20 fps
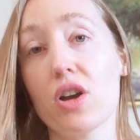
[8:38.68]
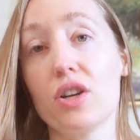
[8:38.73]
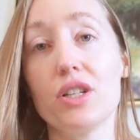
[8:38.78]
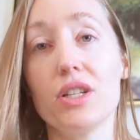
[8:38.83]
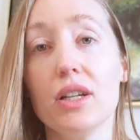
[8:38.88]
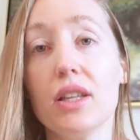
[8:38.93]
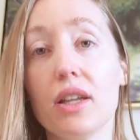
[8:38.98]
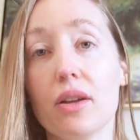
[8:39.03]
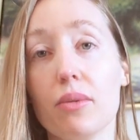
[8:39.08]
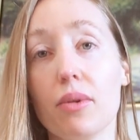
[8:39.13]

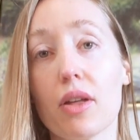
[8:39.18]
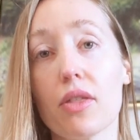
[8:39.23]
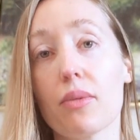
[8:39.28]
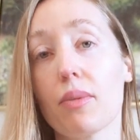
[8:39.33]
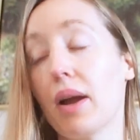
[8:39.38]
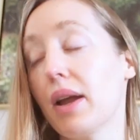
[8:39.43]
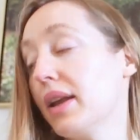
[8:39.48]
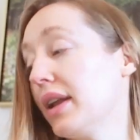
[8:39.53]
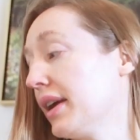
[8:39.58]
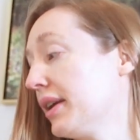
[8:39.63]
dealing with
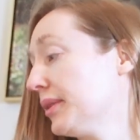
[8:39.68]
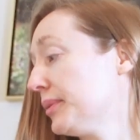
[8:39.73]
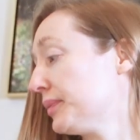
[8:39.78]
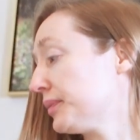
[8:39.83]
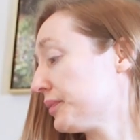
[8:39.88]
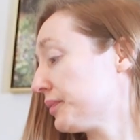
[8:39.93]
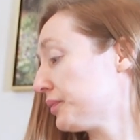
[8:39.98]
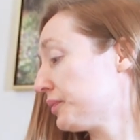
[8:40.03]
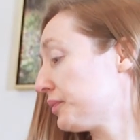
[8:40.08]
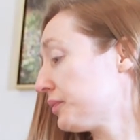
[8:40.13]
right now.
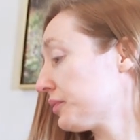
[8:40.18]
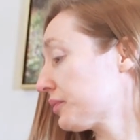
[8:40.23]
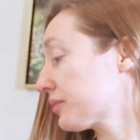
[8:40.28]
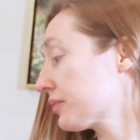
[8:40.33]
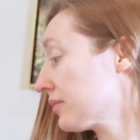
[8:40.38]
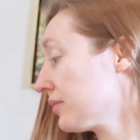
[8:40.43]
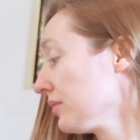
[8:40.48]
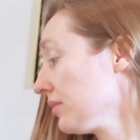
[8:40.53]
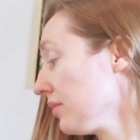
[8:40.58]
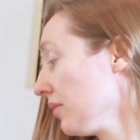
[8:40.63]

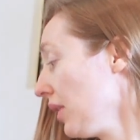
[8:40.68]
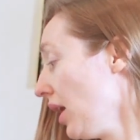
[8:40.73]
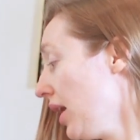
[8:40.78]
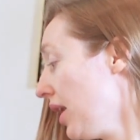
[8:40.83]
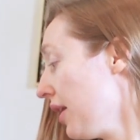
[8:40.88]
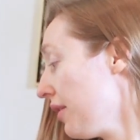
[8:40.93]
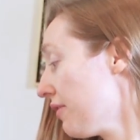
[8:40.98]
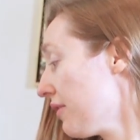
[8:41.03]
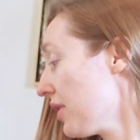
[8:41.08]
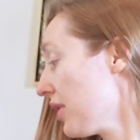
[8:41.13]

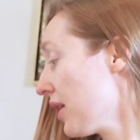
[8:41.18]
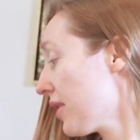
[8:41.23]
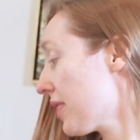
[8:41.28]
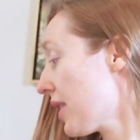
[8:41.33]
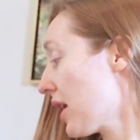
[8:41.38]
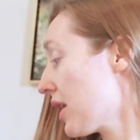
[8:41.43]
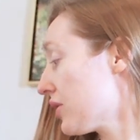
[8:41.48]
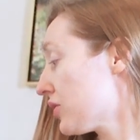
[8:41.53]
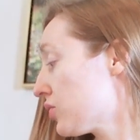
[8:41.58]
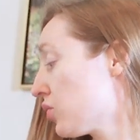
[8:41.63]
And I feel like
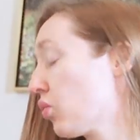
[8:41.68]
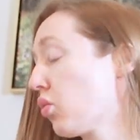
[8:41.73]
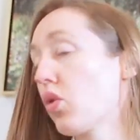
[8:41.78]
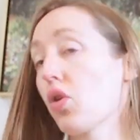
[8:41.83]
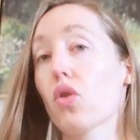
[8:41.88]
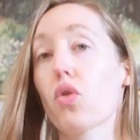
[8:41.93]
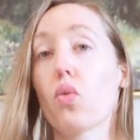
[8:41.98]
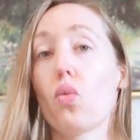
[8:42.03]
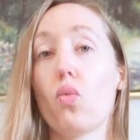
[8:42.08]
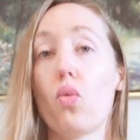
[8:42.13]
that is
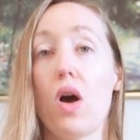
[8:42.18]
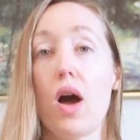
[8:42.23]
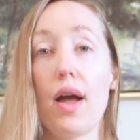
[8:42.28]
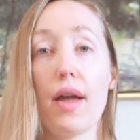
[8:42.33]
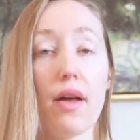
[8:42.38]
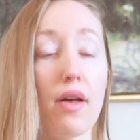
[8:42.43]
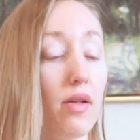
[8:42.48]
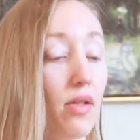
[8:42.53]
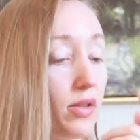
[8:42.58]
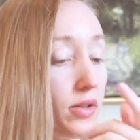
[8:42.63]

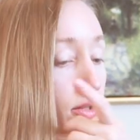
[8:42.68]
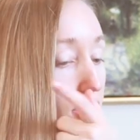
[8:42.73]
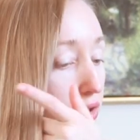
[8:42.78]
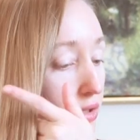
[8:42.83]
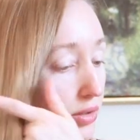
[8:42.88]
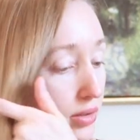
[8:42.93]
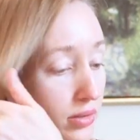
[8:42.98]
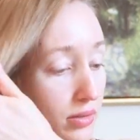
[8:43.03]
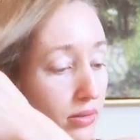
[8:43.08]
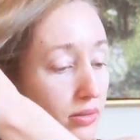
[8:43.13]
worthwhile
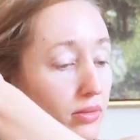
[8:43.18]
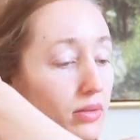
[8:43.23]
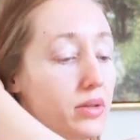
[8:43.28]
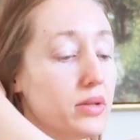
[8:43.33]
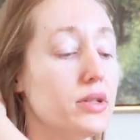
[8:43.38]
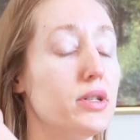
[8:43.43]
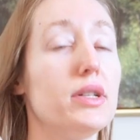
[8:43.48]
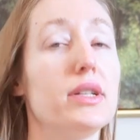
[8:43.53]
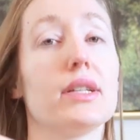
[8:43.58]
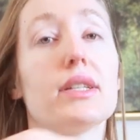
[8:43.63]
to
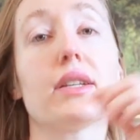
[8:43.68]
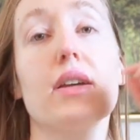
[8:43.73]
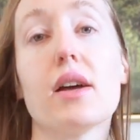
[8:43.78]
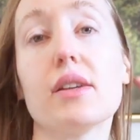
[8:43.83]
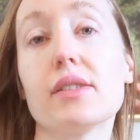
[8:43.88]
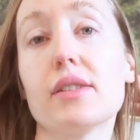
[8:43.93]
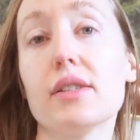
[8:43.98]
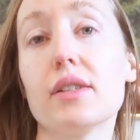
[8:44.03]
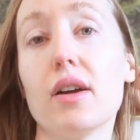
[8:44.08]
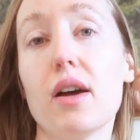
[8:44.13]

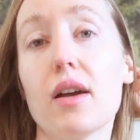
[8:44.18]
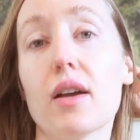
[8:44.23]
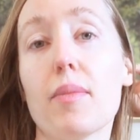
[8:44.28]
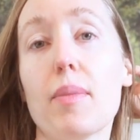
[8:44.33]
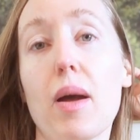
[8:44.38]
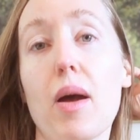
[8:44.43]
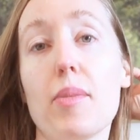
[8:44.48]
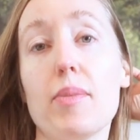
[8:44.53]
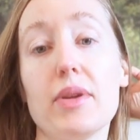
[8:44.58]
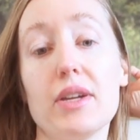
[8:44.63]
discuss and talk
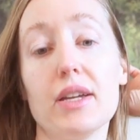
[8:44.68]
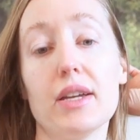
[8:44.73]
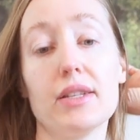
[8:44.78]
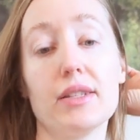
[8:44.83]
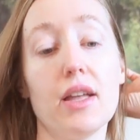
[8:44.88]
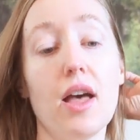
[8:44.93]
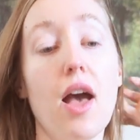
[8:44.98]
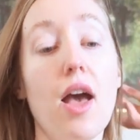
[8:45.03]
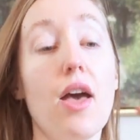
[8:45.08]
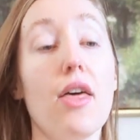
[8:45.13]
about,
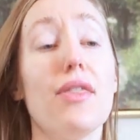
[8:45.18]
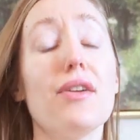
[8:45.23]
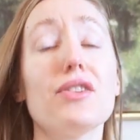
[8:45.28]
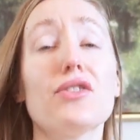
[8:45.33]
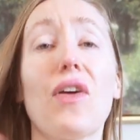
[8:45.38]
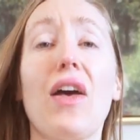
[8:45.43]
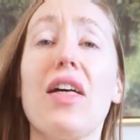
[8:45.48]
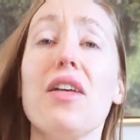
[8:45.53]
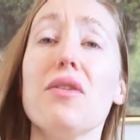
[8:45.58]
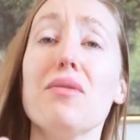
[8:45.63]
because
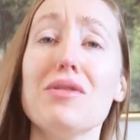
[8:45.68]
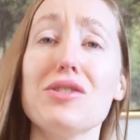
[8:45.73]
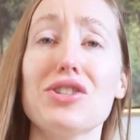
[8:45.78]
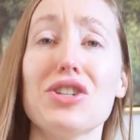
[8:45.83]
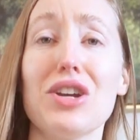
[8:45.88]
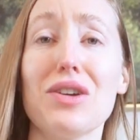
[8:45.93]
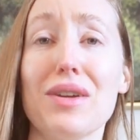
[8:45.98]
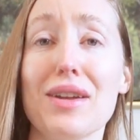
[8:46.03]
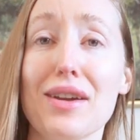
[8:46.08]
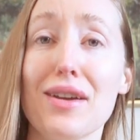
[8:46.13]
there's value in
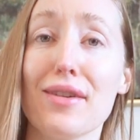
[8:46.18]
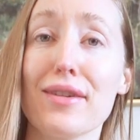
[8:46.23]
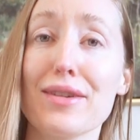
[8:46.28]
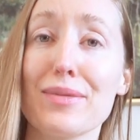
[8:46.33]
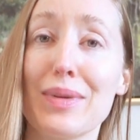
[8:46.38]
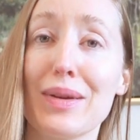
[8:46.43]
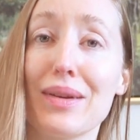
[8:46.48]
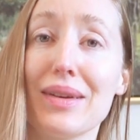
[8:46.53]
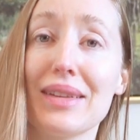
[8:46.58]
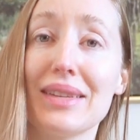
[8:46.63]
sharing our
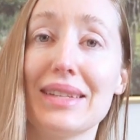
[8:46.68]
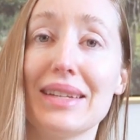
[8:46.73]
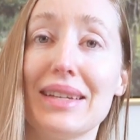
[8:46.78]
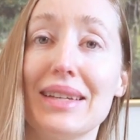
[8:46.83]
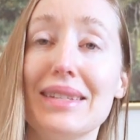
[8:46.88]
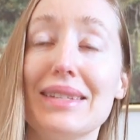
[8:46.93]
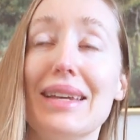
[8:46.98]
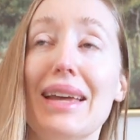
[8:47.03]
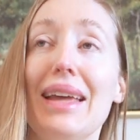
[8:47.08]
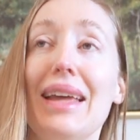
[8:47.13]

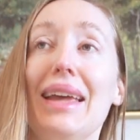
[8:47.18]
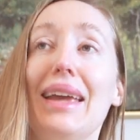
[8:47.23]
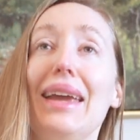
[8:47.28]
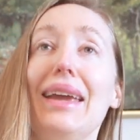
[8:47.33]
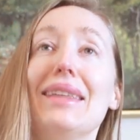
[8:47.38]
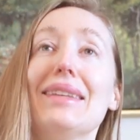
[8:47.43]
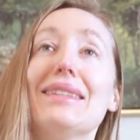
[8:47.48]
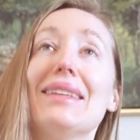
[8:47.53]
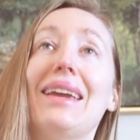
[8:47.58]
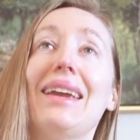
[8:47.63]
experiences
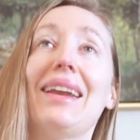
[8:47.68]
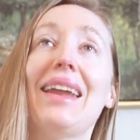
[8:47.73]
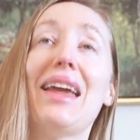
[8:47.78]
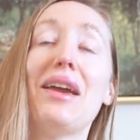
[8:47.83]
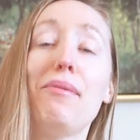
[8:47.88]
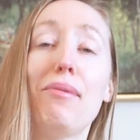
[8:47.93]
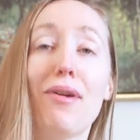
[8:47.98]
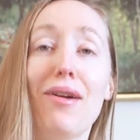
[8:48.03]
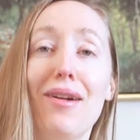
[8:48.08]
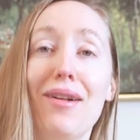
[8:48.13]
and saying,
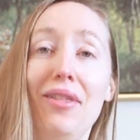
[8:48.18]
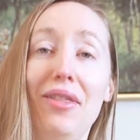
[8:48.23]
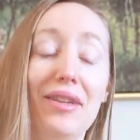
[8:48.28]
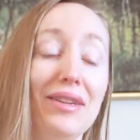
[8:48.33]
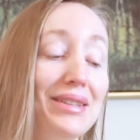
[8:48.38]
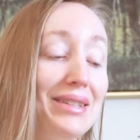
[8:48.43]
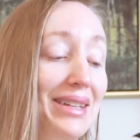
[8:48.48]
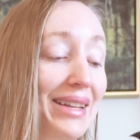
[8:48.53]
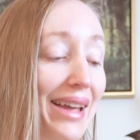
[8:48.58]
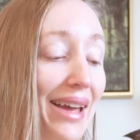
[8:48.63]
hey, we're all in
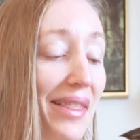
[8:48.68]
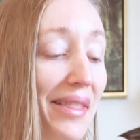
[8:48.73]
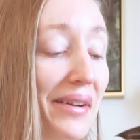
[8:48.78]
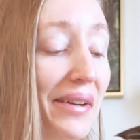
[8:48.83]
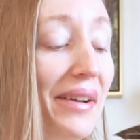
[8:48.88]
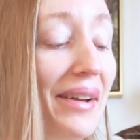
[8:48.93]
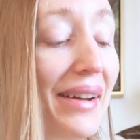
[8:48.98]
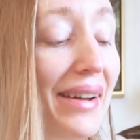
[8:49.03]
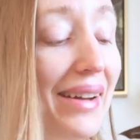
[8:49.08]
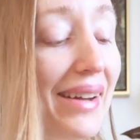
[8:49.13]
this together.